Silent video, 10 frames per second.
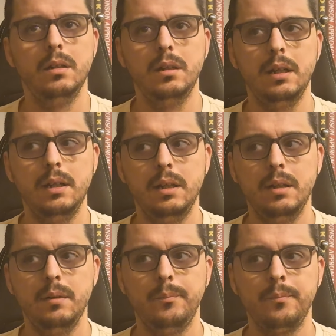
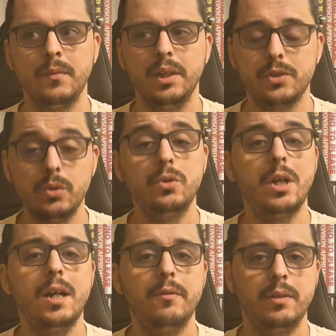it's good to
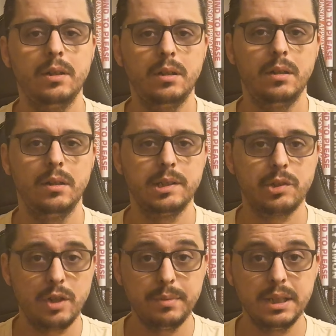have
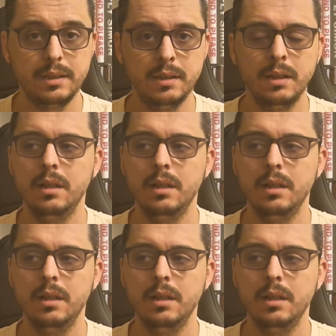scripted